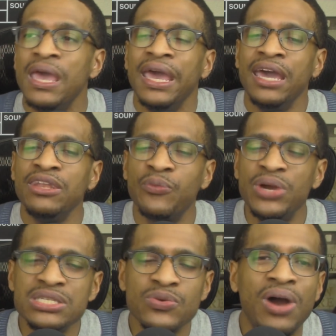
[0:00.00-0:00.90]
And the
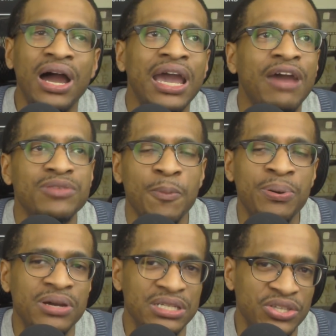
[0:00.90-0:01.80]
reason why I have to
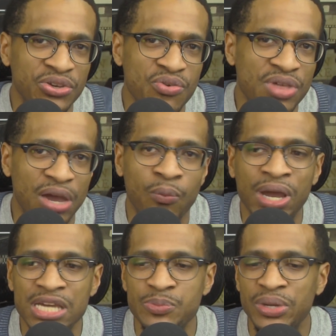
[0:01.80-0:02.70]
put it to you that way
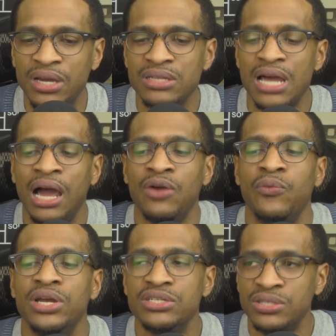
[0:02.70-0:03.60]
is because I
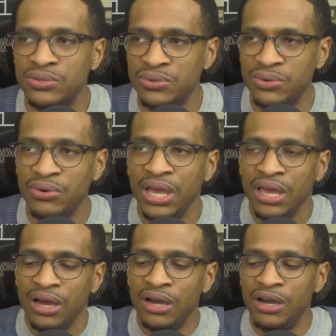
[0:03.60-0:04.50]
went to,
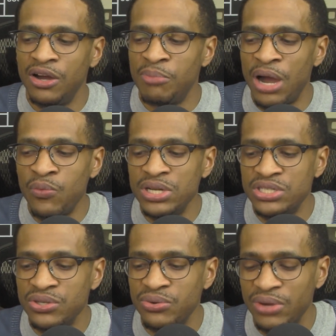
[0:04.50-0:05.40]
um, I went
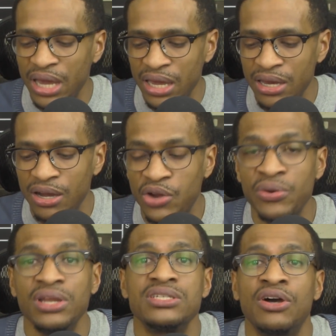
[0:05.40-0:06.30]
to a uh,
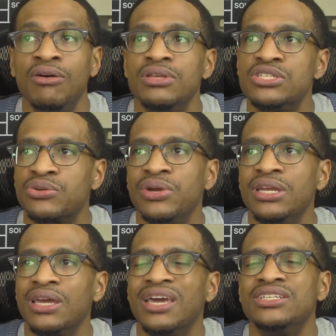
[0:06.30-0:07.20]
critics-only
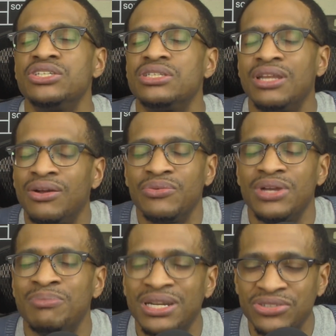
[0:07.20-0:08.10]
screening, and just the only reason,
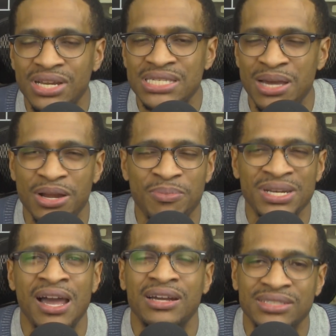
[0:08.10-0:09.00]
I'm not trying to sound
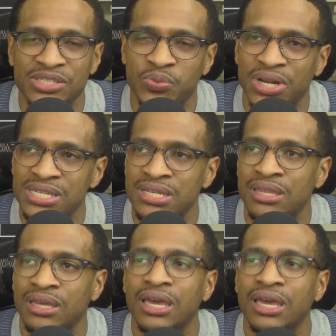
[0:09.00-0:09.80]
obnoxious when I say that,